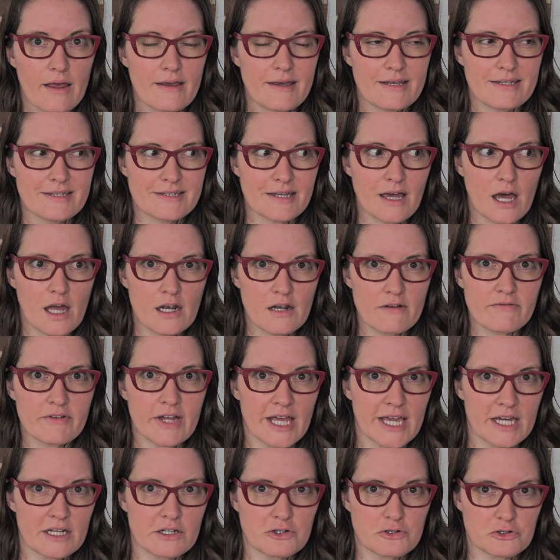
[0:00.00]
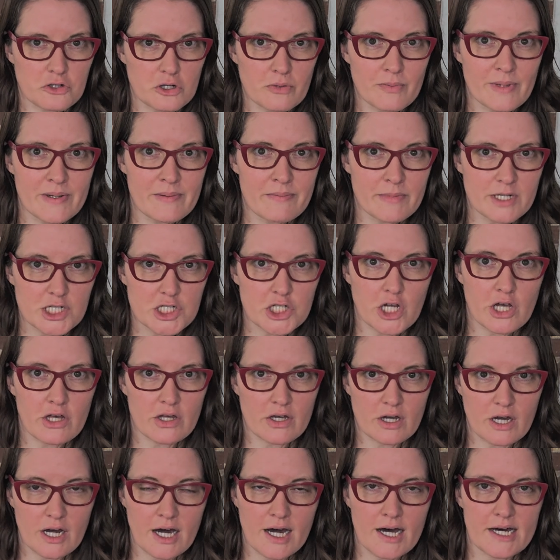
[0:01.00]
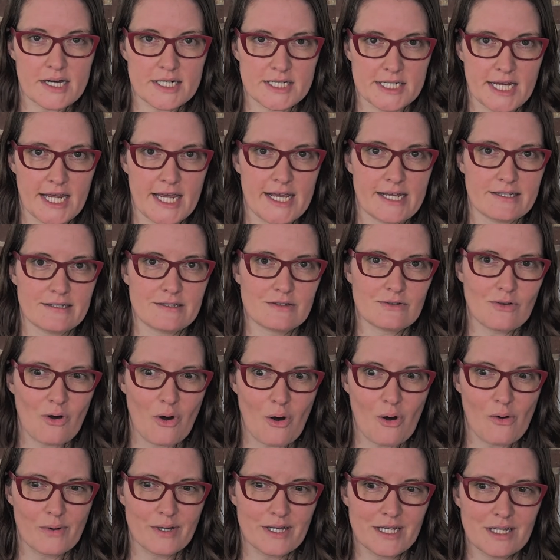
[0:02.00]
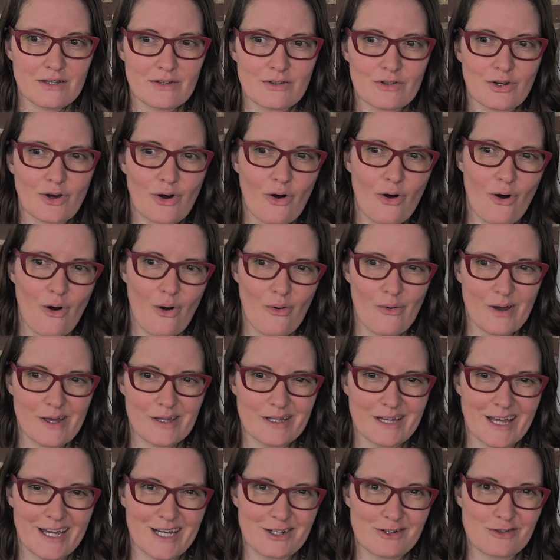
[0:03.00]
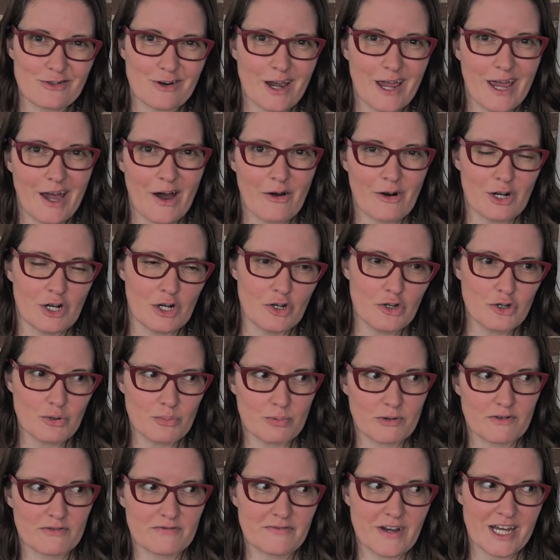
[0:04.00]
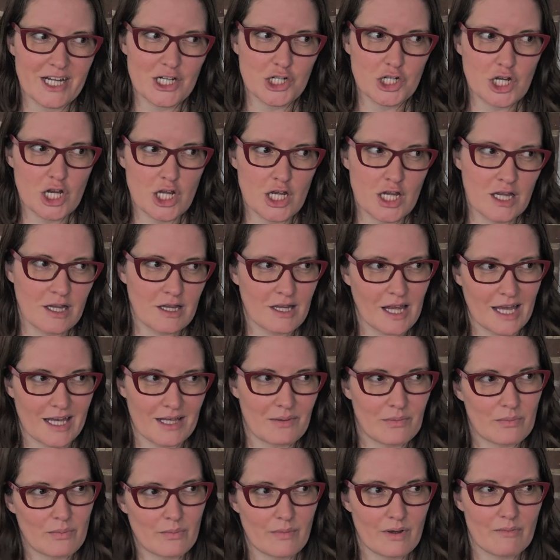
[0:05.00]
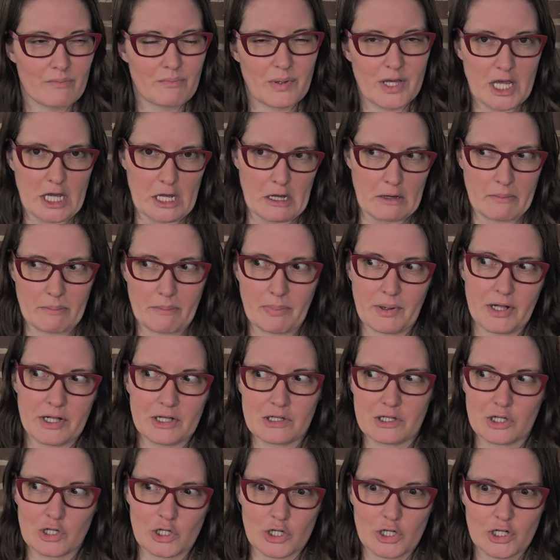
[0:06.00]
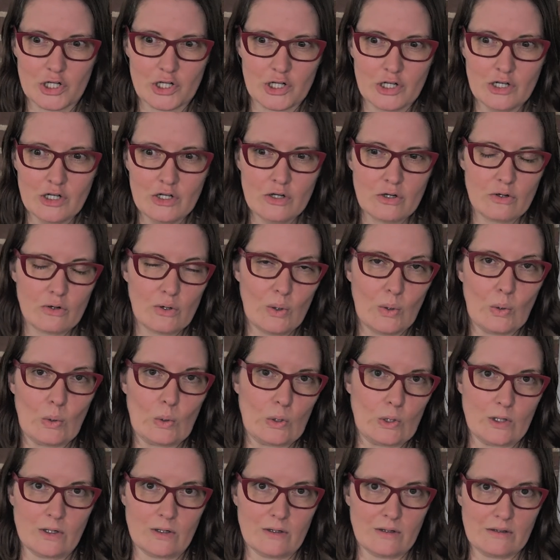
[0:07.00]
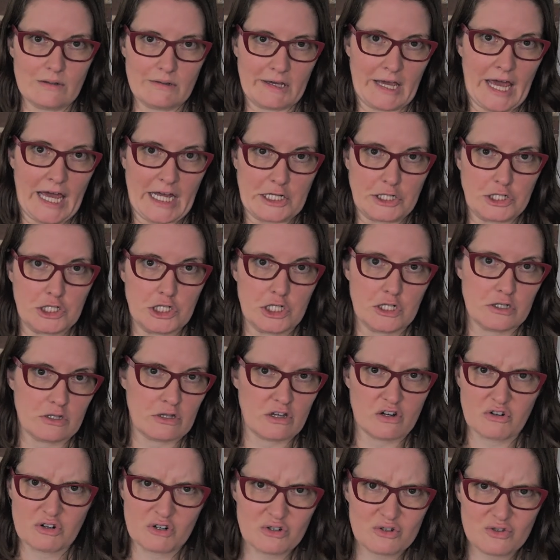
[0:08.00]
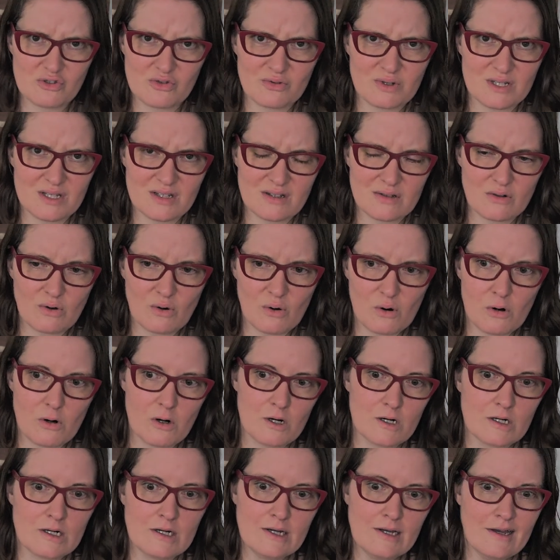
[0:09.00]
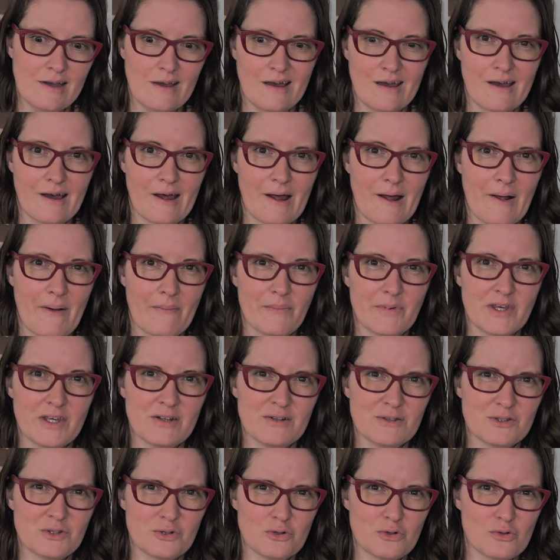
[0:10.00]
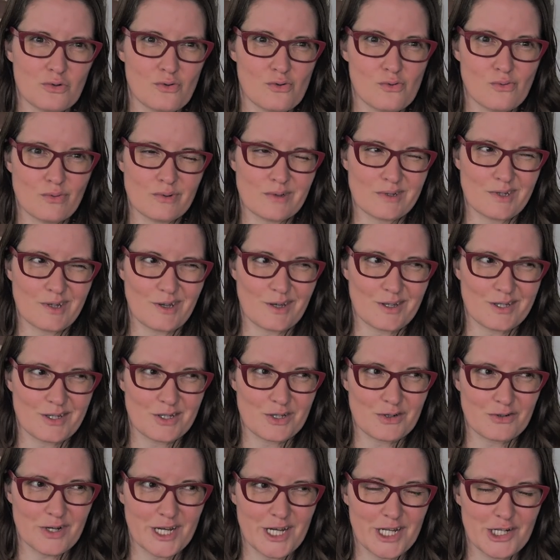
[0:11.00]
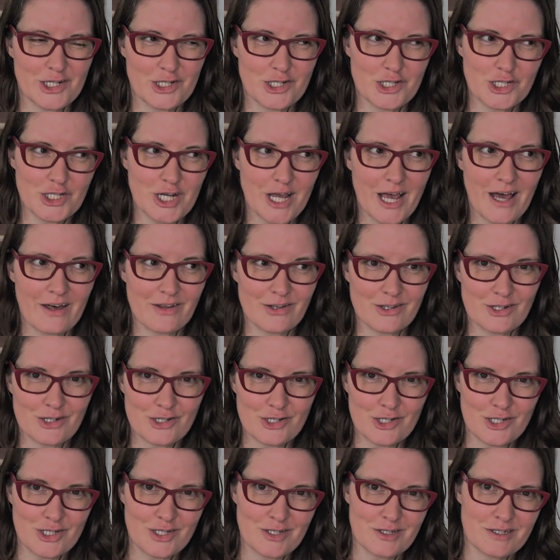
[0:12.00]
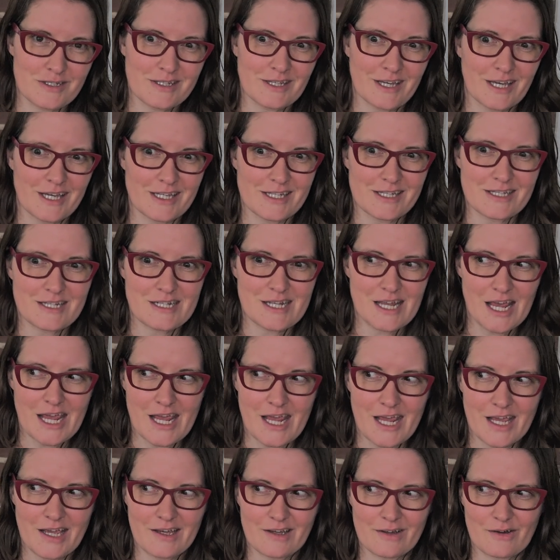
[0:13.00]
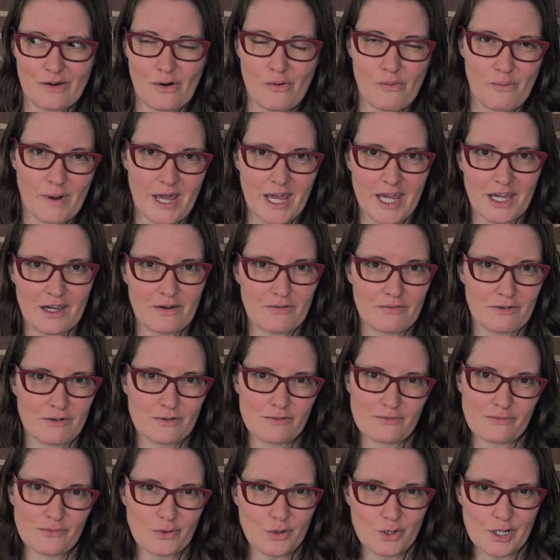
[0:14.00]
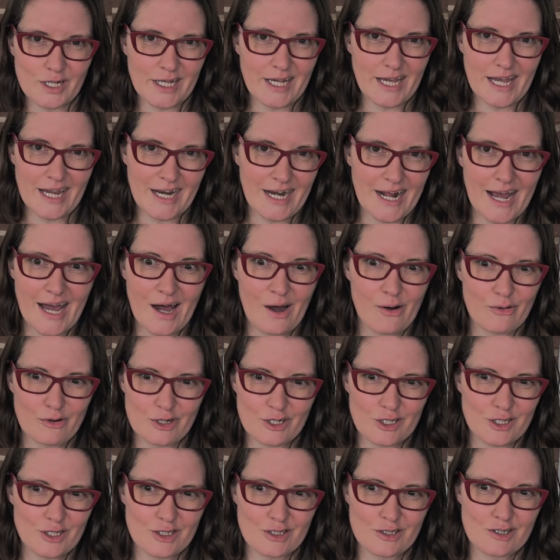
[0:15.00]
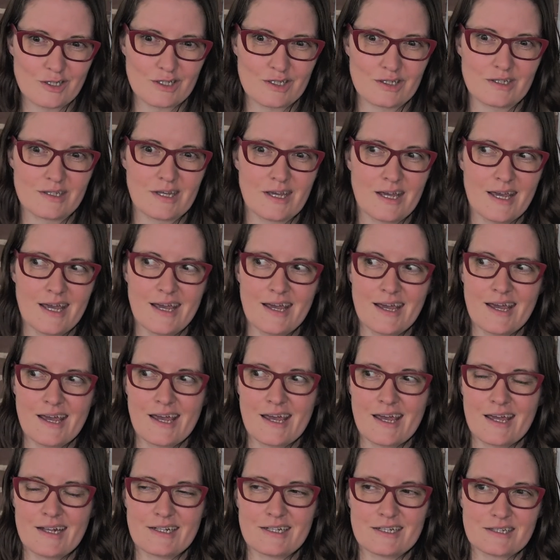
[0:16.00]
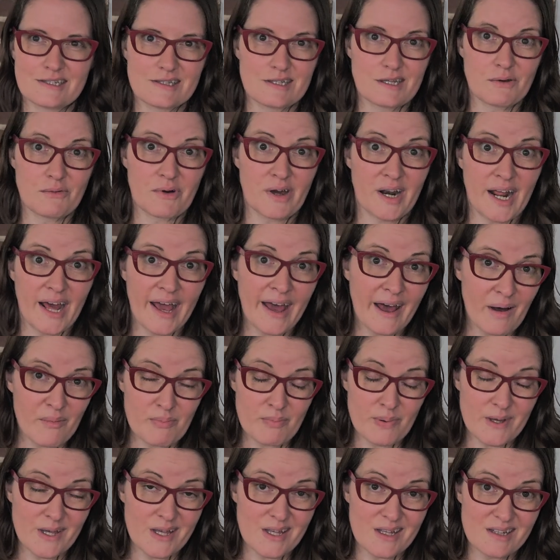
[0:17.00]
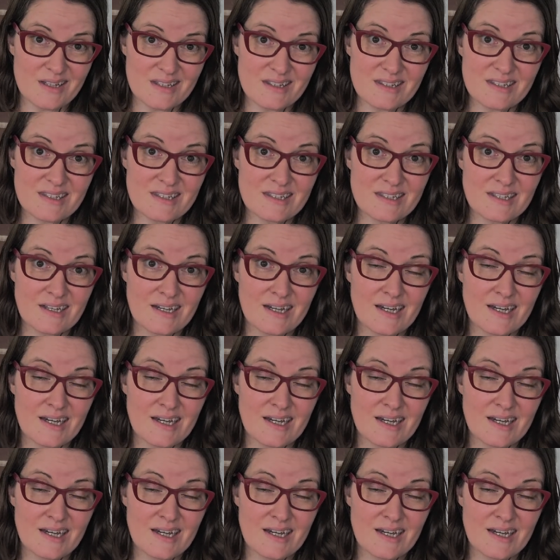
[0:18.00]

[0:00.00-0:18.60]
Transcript: He's kind of like a German Michelle Carre. So he'll go and like try out a new profession, like being a butler or a cashier at the grocery store. He'll do strange challenges like staying awake for 48 hours to see what happens.